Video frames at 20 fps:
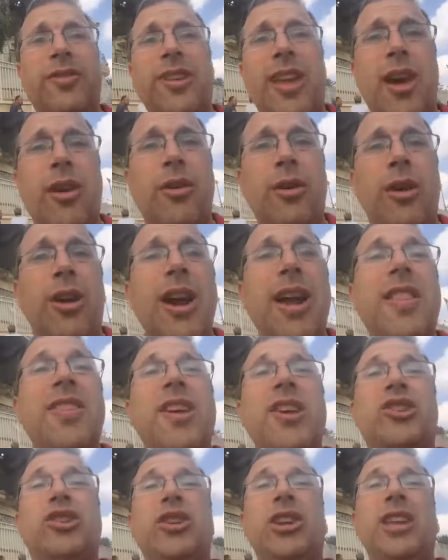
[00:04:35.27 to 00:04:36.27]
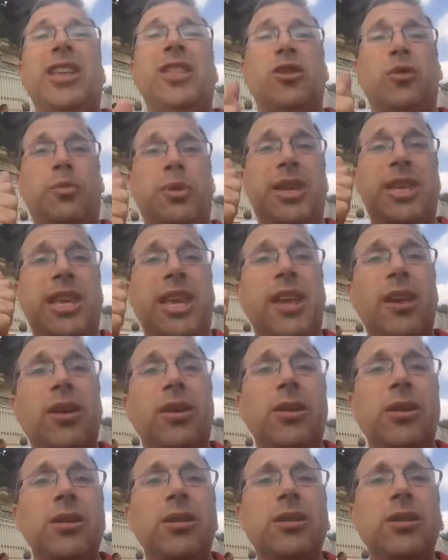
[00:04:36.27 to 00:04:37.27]
terror, they should either be
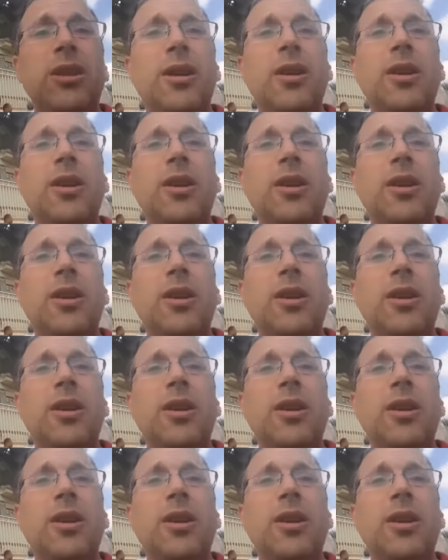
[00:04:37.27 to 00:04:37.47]
killed,